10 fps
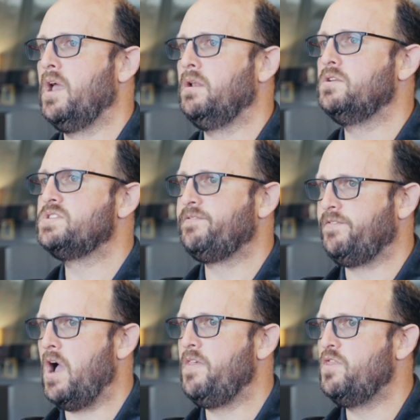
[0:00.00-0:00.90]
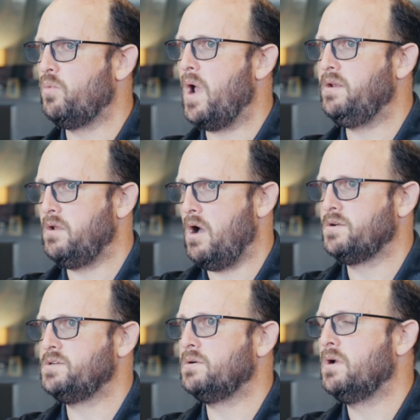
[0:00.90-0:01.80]
And to find the right
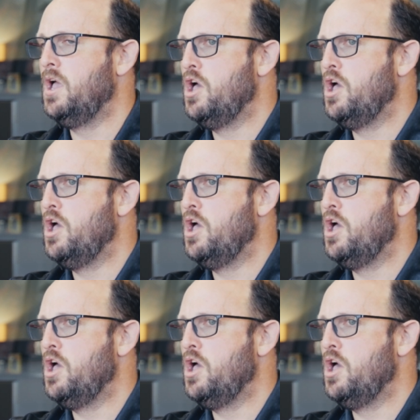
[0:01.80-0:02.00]
doctor,